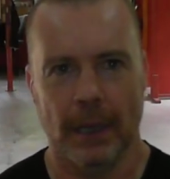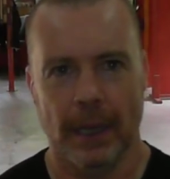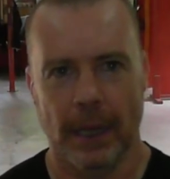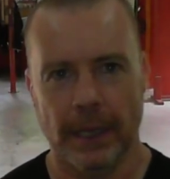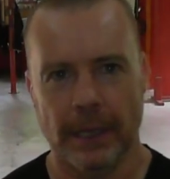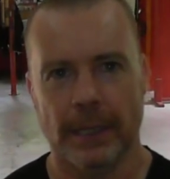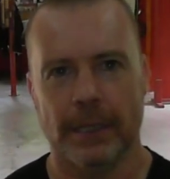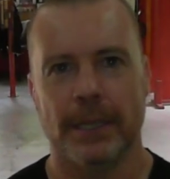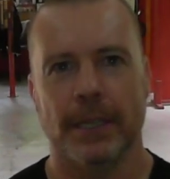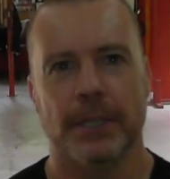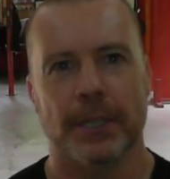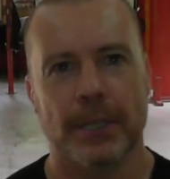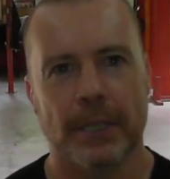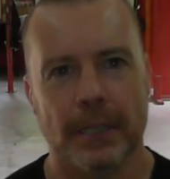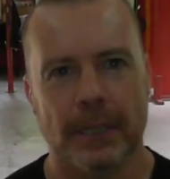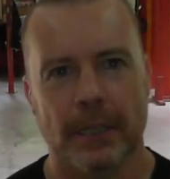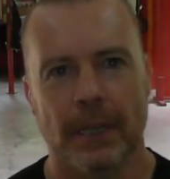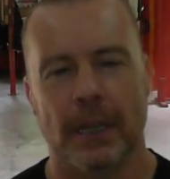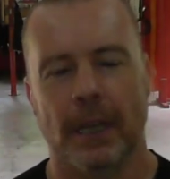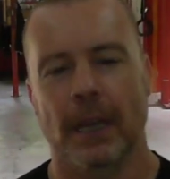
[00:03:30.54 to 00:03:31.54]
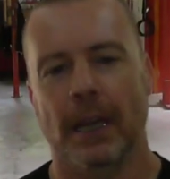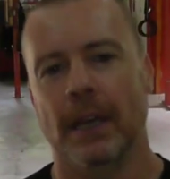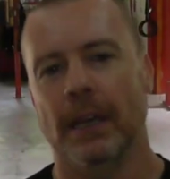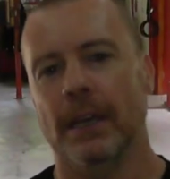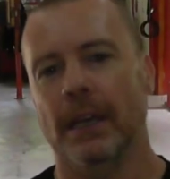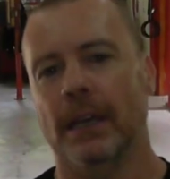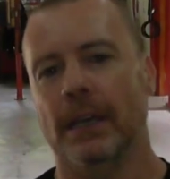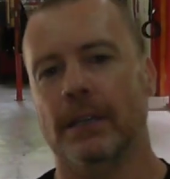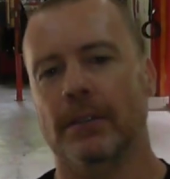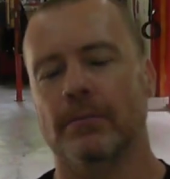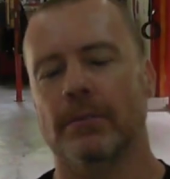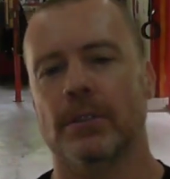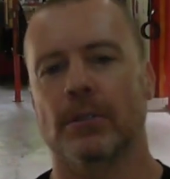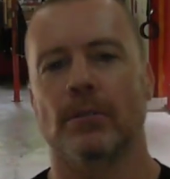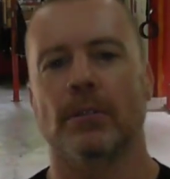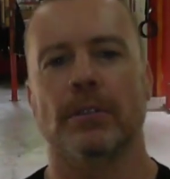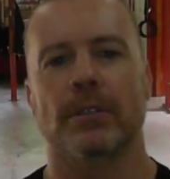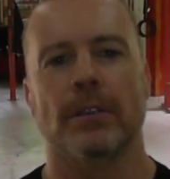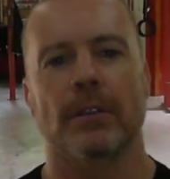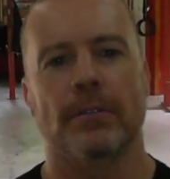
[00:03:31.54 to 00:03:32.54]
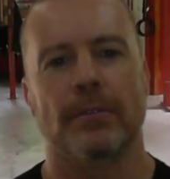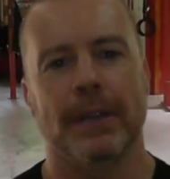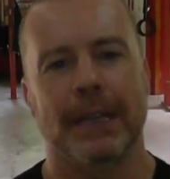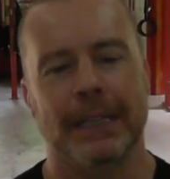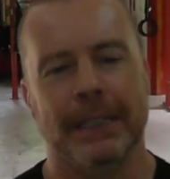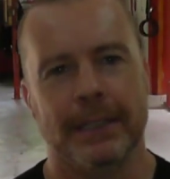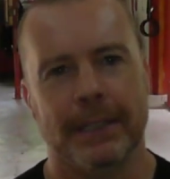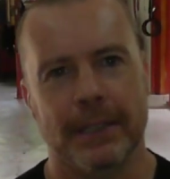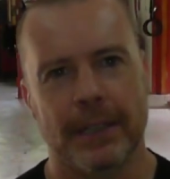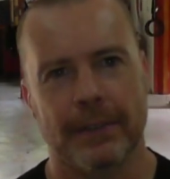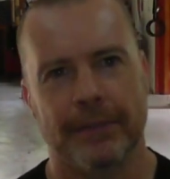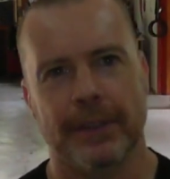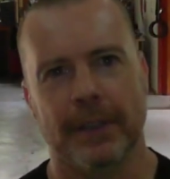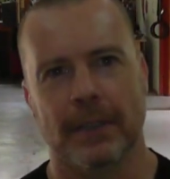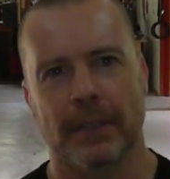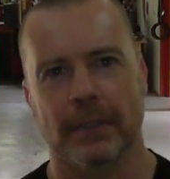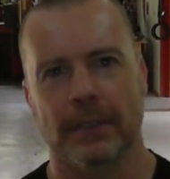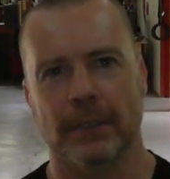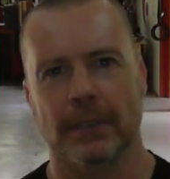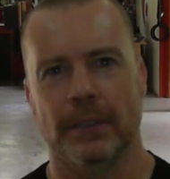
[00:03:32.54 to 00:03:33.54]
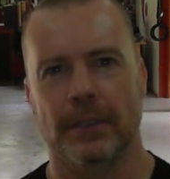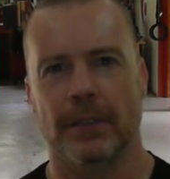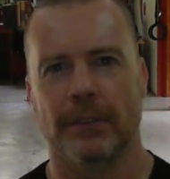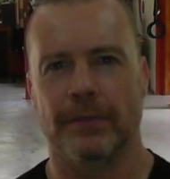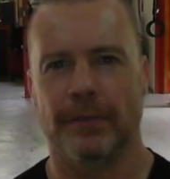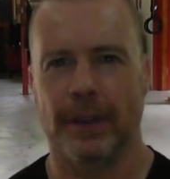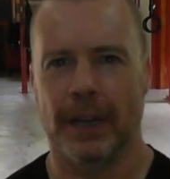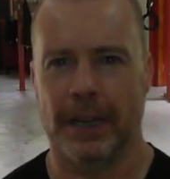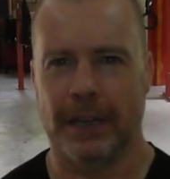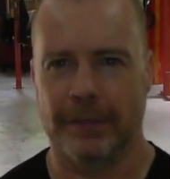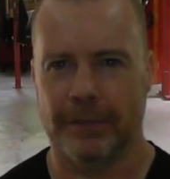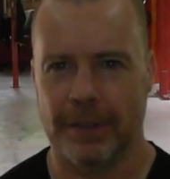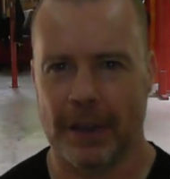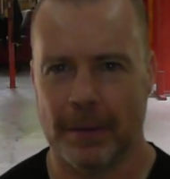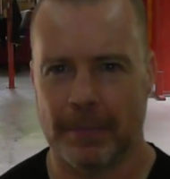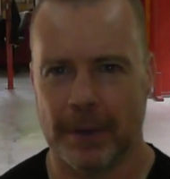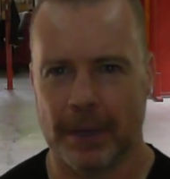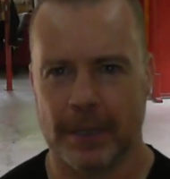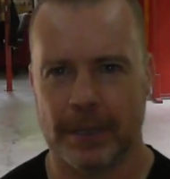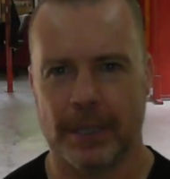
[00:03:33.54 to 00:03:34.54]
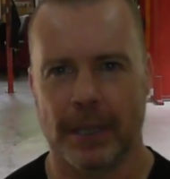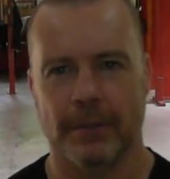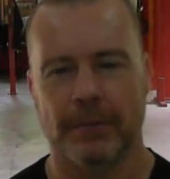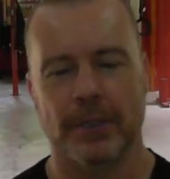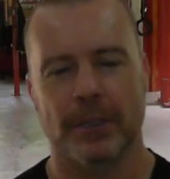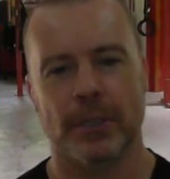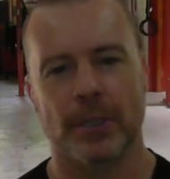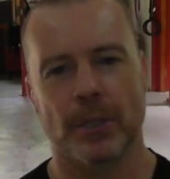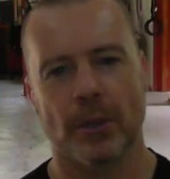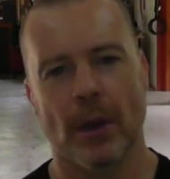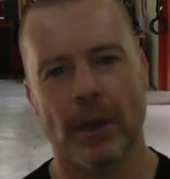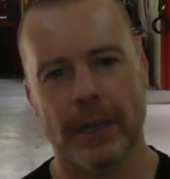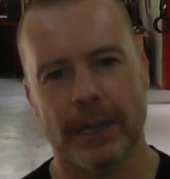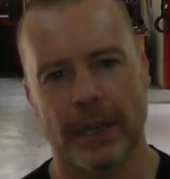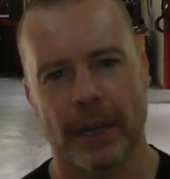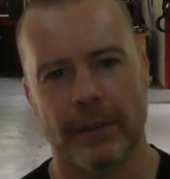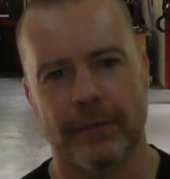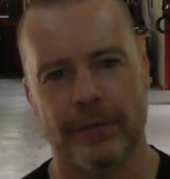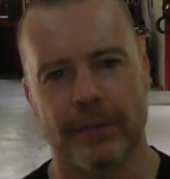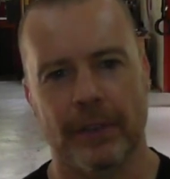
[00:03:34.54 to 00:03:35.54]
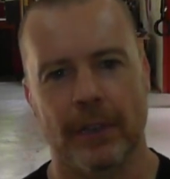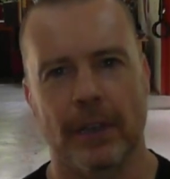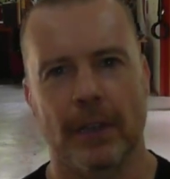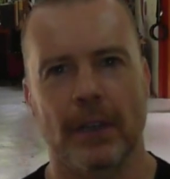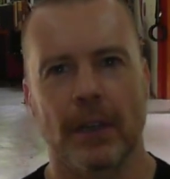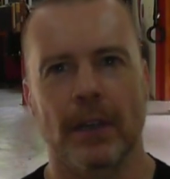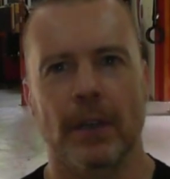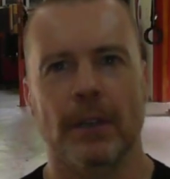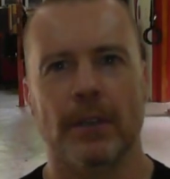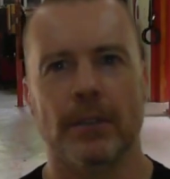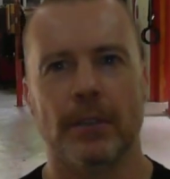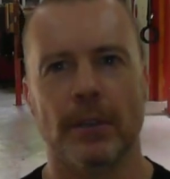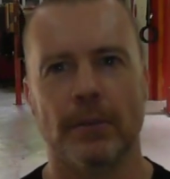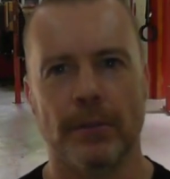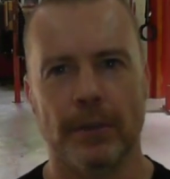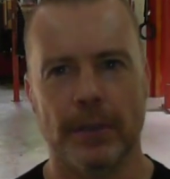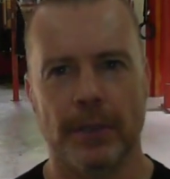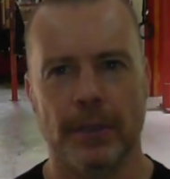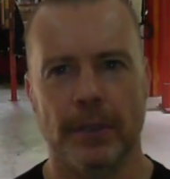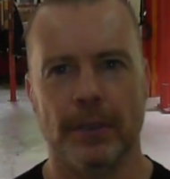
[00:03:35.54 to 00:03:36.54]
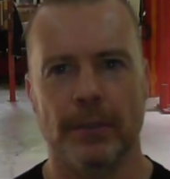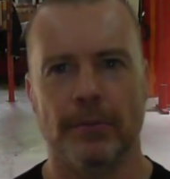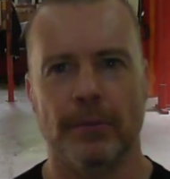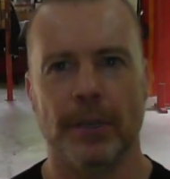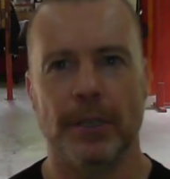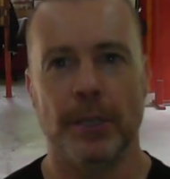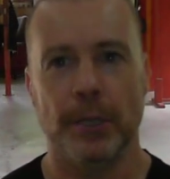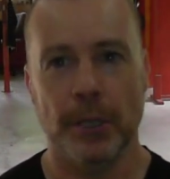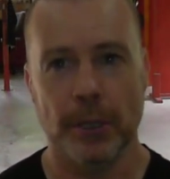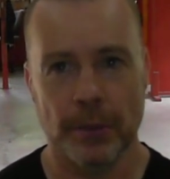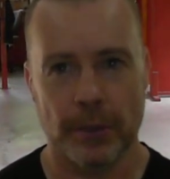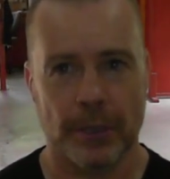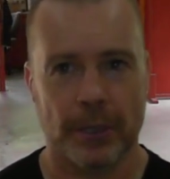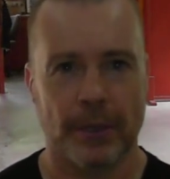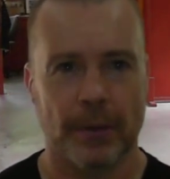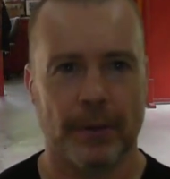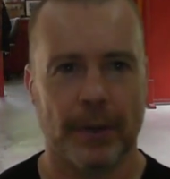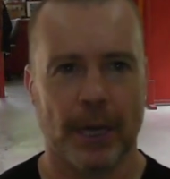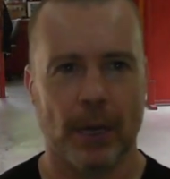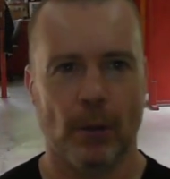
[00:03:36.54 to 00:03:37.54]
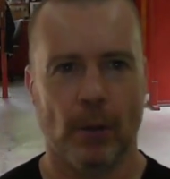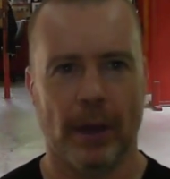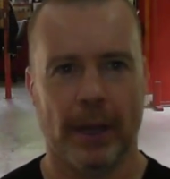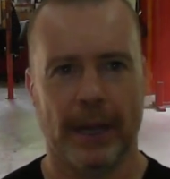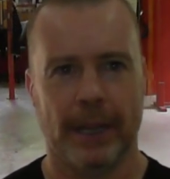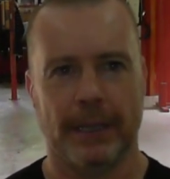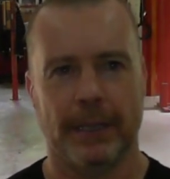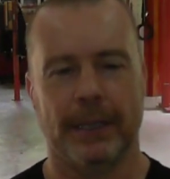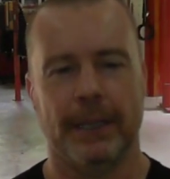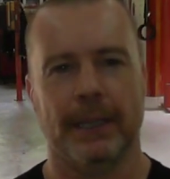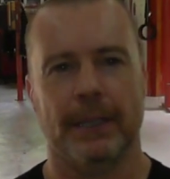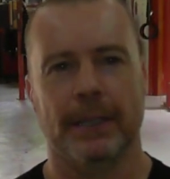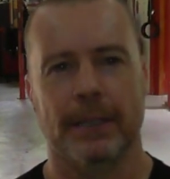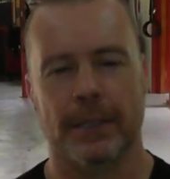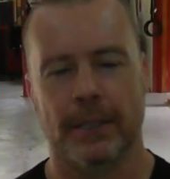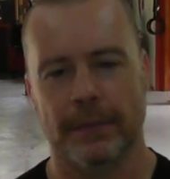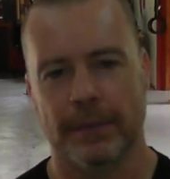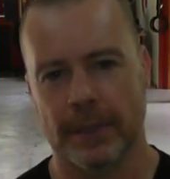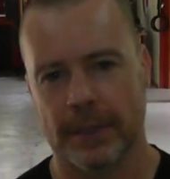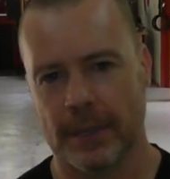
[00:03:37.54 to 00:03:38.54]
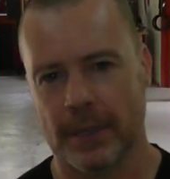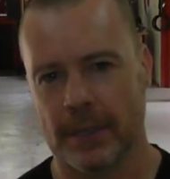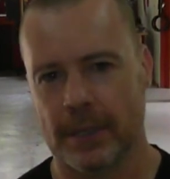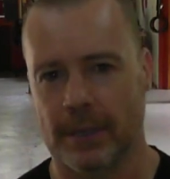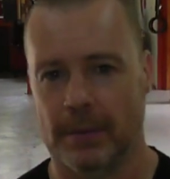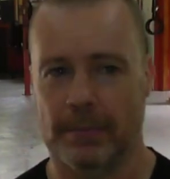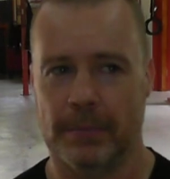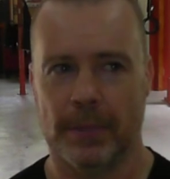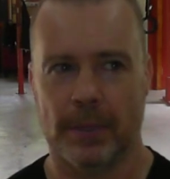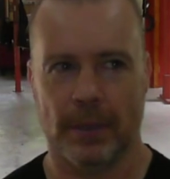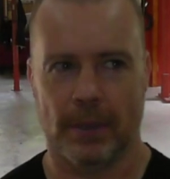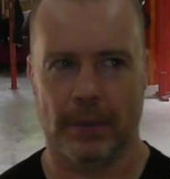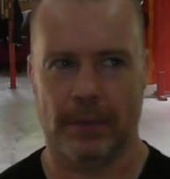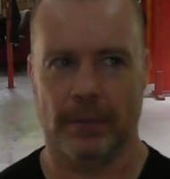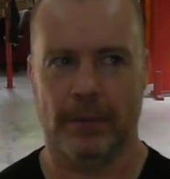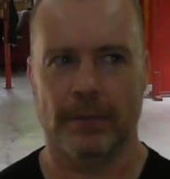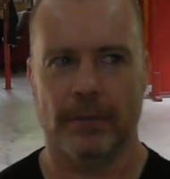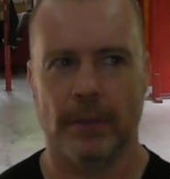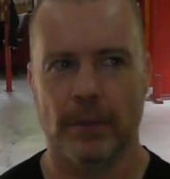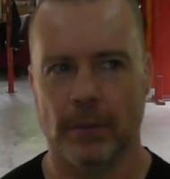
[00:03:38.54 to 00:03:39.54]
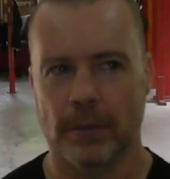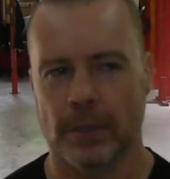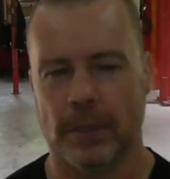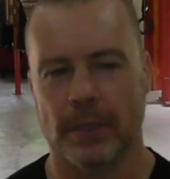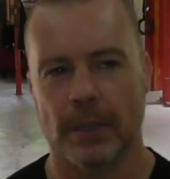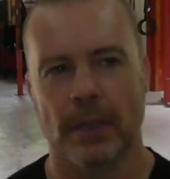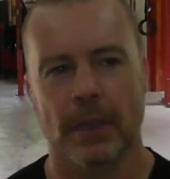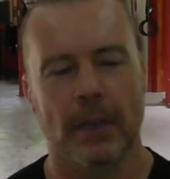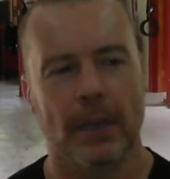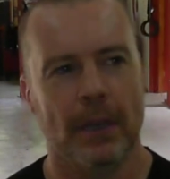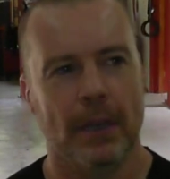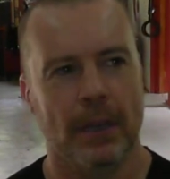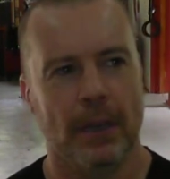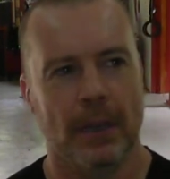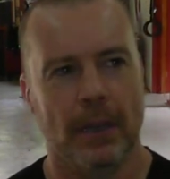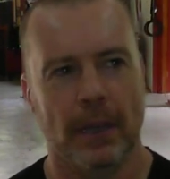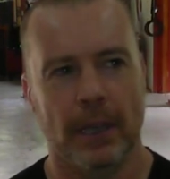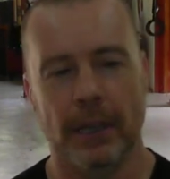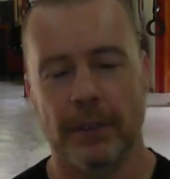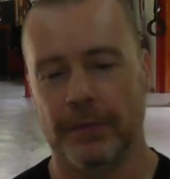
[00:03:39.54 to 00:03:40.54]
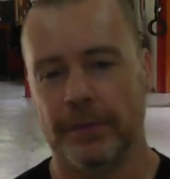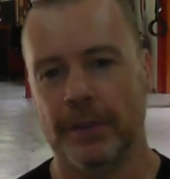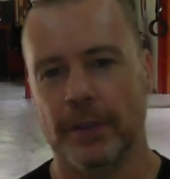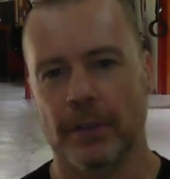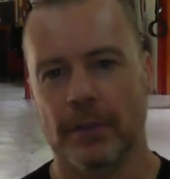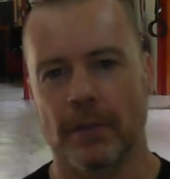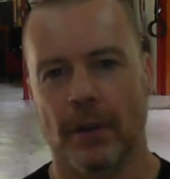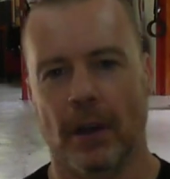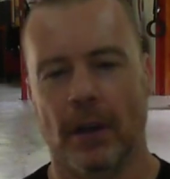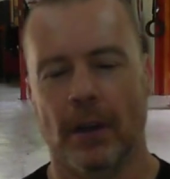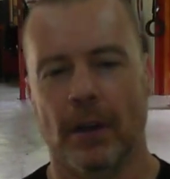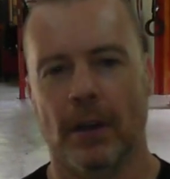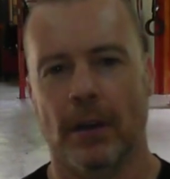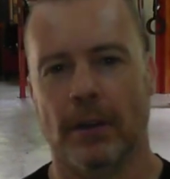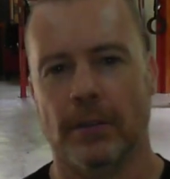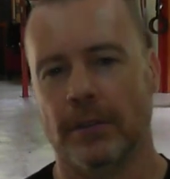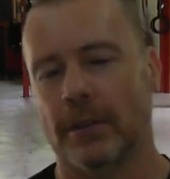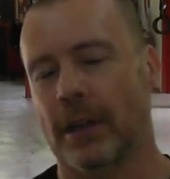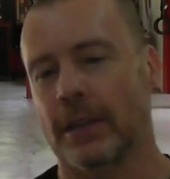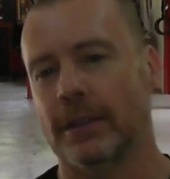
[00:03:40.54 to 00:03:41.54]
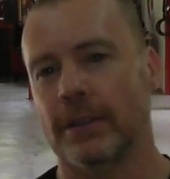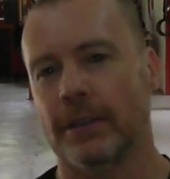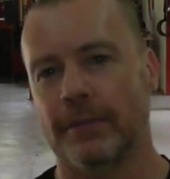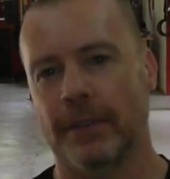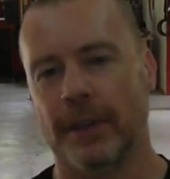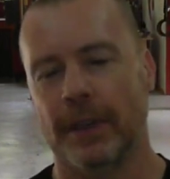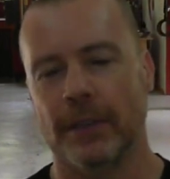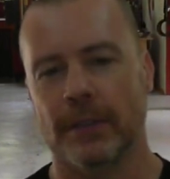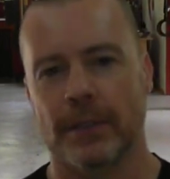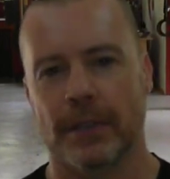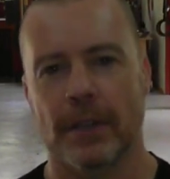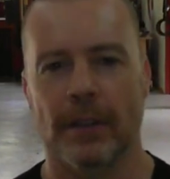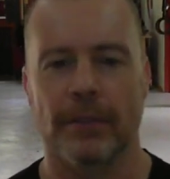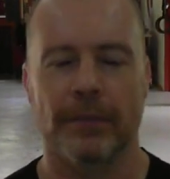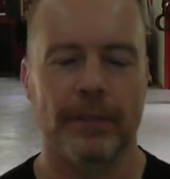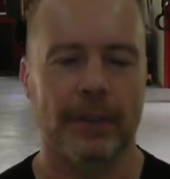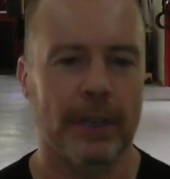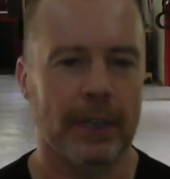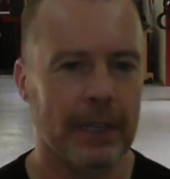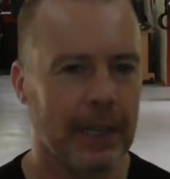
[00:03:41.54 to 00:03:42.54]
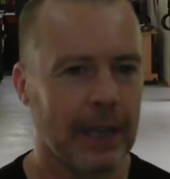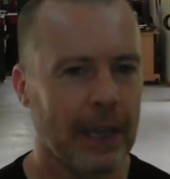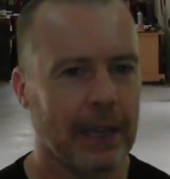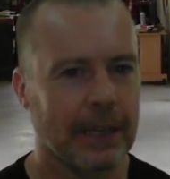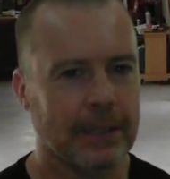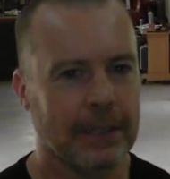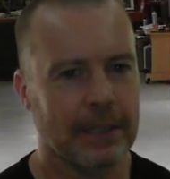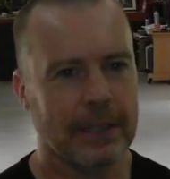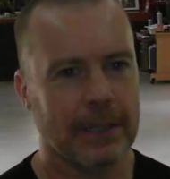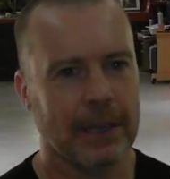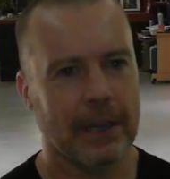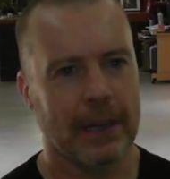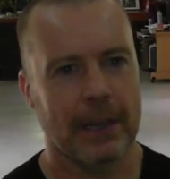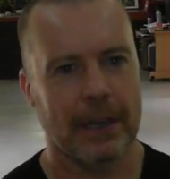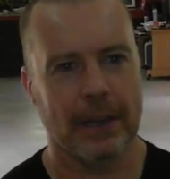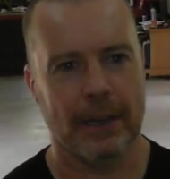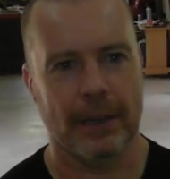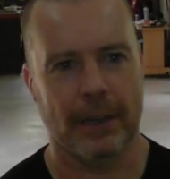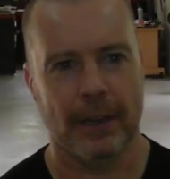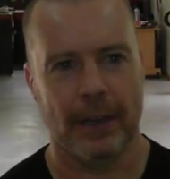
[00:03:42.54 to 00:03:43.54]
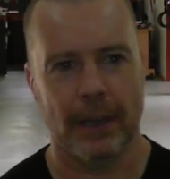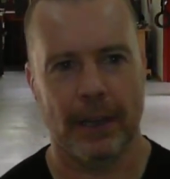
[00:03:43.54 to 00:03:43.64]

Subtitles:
In addition, it was also really difficult to find fabrics that were strong enough to reduce the required thickness of the system. So of course, if you are trying to defend yourself against a